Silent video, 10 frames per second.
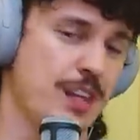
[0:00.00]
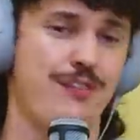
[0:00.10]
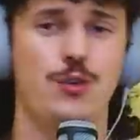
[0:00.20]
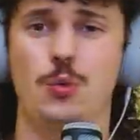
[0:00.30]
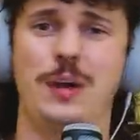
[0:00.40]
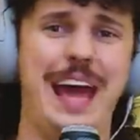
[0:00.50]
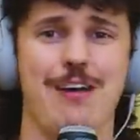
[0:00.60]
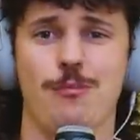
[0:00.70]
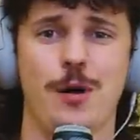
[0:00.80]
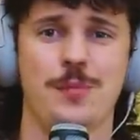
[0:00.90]
If you don't
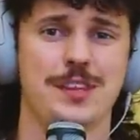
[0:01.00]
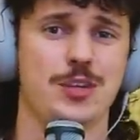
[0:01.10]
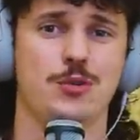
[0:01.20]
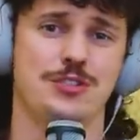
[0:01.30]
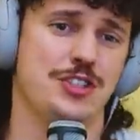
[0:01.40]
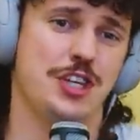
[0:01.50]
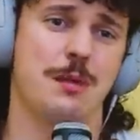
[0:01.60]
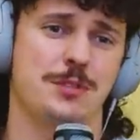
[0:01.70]
care about me, then you can skip